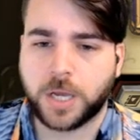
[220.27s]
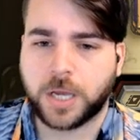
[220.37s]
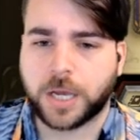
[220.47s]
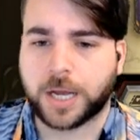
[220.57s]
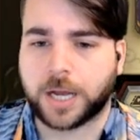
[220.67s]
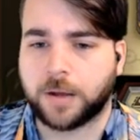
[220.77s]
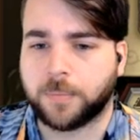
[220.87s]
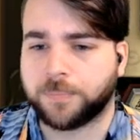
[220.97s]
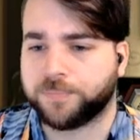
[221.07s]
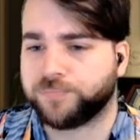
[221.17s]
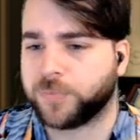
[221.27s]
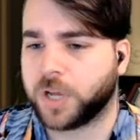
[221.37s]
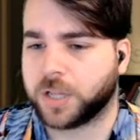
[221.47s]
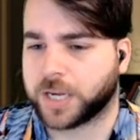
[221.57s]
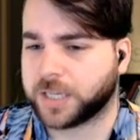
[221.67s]

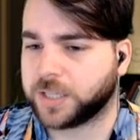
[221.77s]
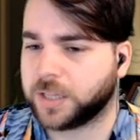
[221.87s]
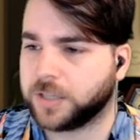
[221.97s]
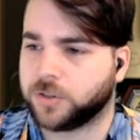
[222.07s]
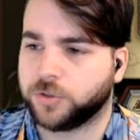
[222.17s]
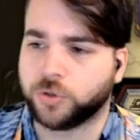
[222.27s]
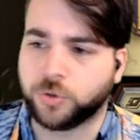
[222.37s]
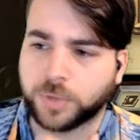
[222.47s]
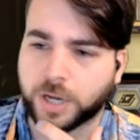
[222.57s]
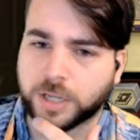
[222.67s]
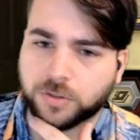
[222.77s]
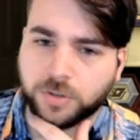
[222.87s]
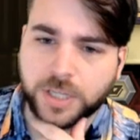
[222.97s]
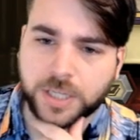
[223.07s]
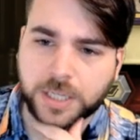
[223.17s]
Like I said, there's no Doom Guards or
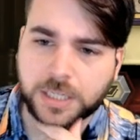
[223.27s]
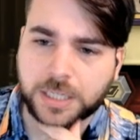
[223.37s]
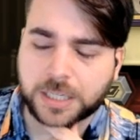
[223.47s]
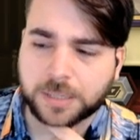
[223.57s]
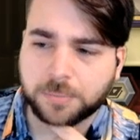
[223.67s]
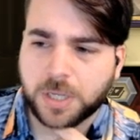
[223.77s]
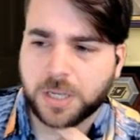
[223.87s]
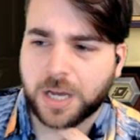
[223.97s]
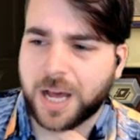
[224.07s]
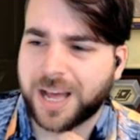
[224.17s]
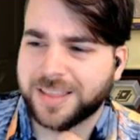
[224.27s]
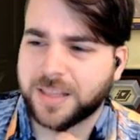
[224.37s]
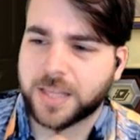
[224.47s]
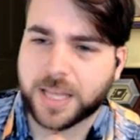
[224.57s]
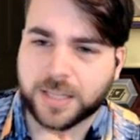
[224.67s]
anything in here. Other
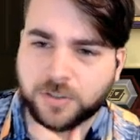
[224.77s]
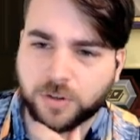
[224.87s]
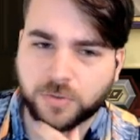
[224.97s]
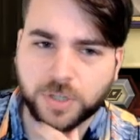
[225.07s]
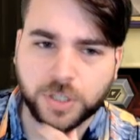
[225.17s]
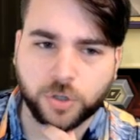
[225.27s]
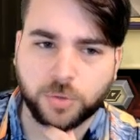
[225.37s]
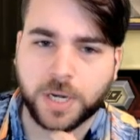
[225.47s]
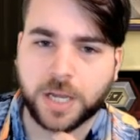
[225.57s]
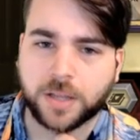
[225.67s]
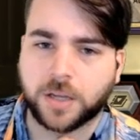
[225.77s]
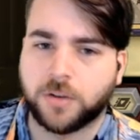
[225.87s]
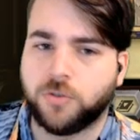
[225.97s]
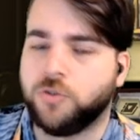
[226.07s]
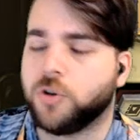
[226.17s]
than that, there's not really too many other
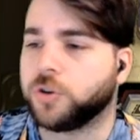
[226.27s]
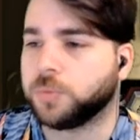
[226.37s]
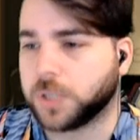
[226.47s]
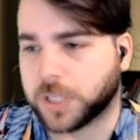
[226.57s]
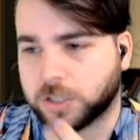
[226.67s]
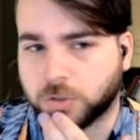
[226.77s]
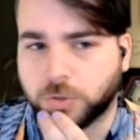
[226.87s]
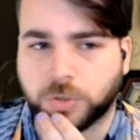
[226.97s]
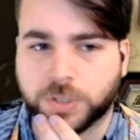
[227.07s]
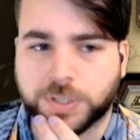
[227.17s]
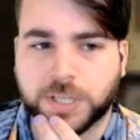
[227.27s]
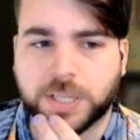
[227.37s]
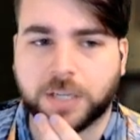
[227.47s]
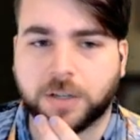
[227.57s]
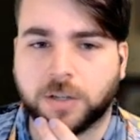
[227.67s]
notable exclusions. I
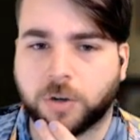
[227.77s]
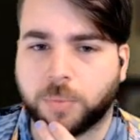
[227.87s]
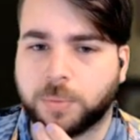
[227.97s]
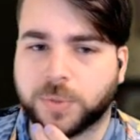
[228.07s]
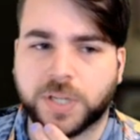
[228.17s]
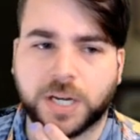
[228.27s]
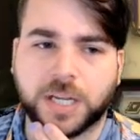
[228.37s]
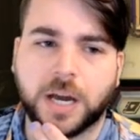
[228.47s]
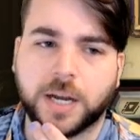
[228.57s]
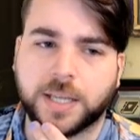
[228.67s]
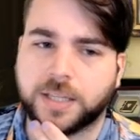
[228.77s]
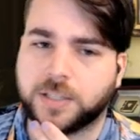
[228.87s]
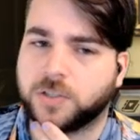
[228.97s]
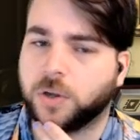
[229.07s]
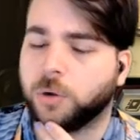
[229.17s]
think a lot of people started cutting these
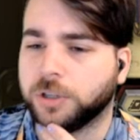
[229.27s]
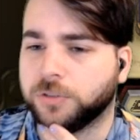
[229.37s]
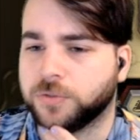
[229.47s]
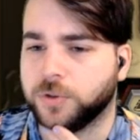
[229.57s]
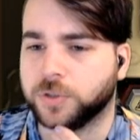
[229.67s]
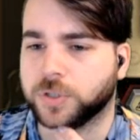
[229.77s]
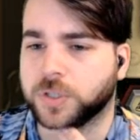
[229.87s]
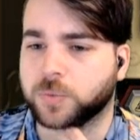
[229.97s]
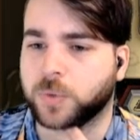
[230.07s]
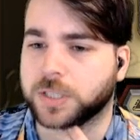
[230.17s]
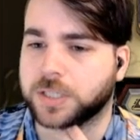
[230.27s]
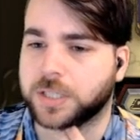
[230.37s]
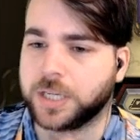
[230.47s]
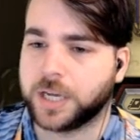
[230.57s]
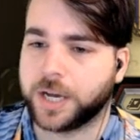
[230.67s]
Soul Infusions once
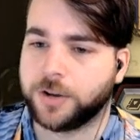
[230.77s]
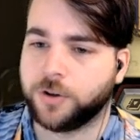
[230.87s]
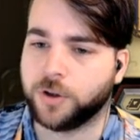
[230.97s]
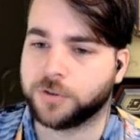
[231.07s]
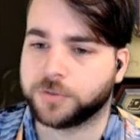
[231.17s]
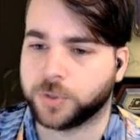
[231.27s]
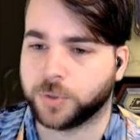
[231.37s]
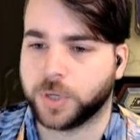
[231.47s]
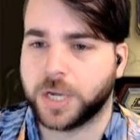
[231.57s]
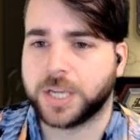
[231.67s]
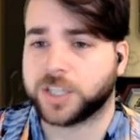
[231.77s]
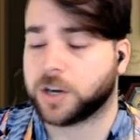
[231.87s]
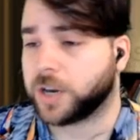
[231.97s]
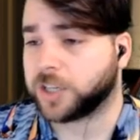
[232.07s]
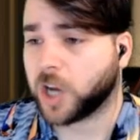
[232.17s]
the nerf to
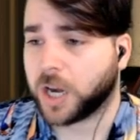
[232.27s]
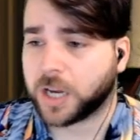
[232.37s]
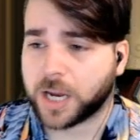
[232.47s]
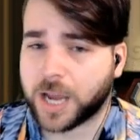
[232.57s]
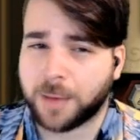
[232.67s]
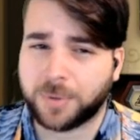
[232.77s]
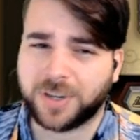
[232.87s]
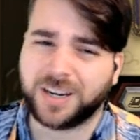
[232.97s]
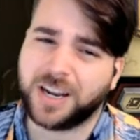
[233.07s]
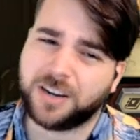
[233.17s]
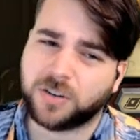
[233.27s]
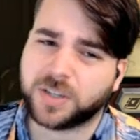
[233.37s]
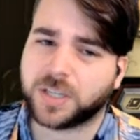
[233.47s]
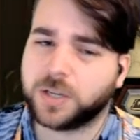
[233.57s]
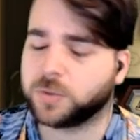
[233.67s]
Saronite Chain Gang happened, and
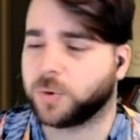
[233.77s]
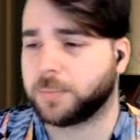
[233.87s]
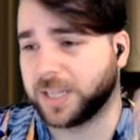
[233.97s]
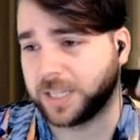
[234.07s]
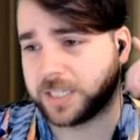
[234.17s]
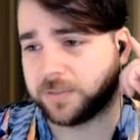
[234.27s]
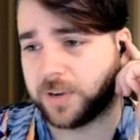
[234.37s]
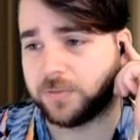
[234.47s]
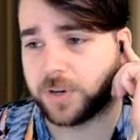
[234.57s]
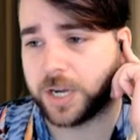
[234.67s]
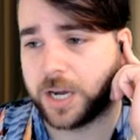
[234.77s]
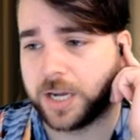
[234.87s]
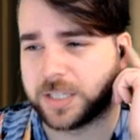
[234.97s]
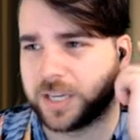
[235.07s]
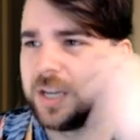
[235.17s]
honestly, it was one of my least favorite
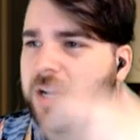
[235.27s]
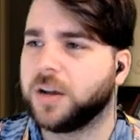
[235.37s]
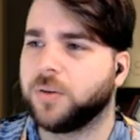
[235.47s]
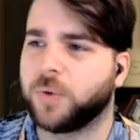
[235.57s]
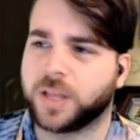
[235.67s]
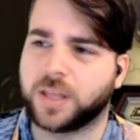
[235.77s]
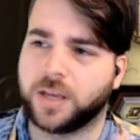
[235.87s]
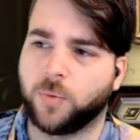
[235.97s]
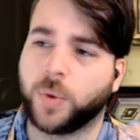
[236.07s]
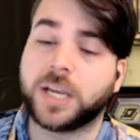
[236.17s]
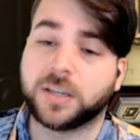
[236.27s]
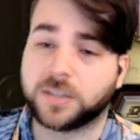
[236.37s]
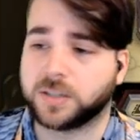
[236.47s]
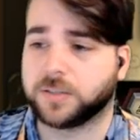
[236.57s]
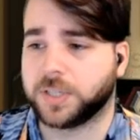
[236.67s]
cards. One of the
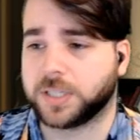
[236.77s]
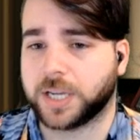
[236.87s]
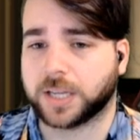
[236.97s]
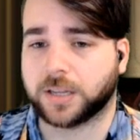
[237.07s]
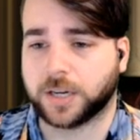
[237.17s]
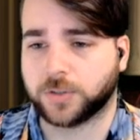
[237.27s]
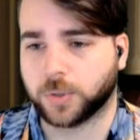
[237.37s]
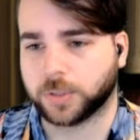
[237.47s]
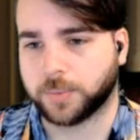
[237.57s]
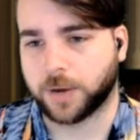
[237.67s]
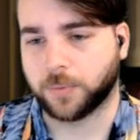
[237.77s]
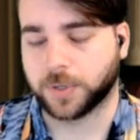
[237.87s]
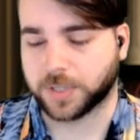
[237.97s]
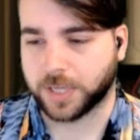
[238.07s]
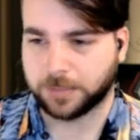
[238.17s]
weaknesses of this deck that I talked about
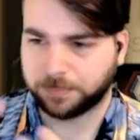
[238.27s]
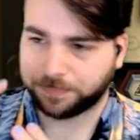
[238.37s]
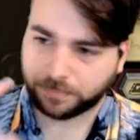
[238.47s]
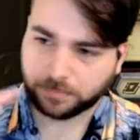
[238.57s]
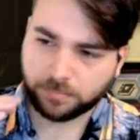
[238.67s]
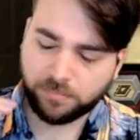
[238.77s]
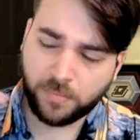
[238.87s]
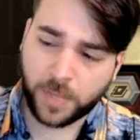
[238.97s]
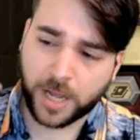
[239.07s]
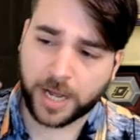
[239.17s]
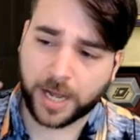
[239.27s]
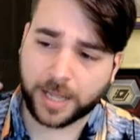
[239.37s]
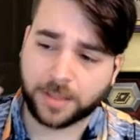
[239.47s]
was that the